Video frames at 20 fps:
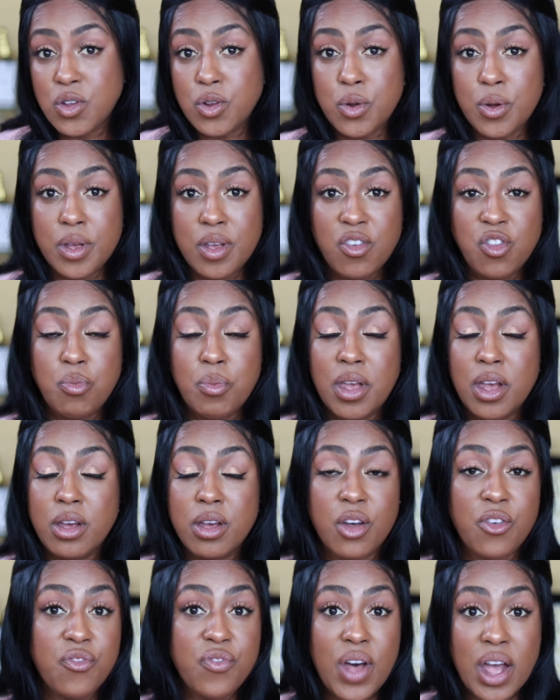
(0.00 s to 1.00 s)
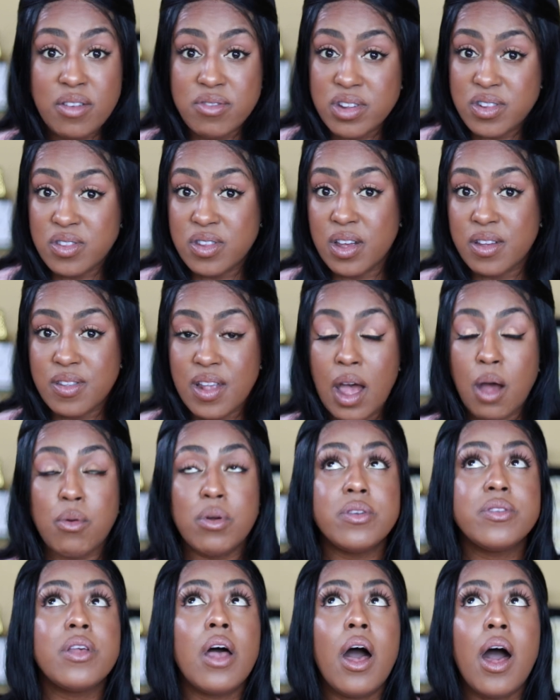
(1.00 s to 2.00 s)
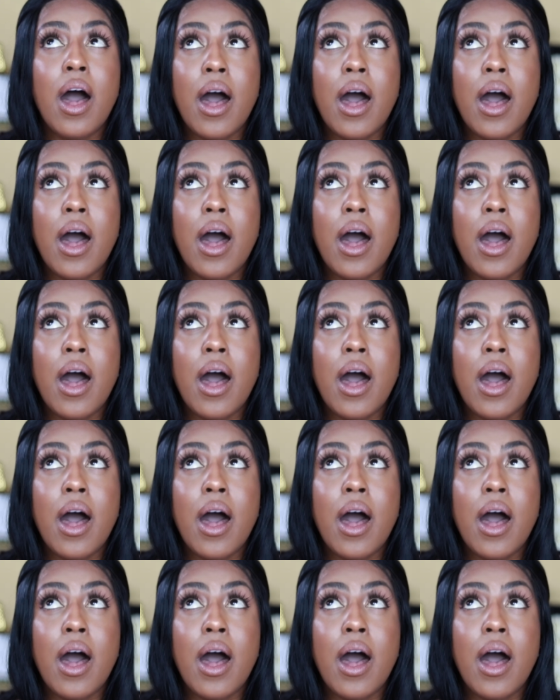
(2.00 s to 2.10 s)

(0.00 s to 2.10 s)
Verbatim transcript: You know, it gives me a good five to six hours.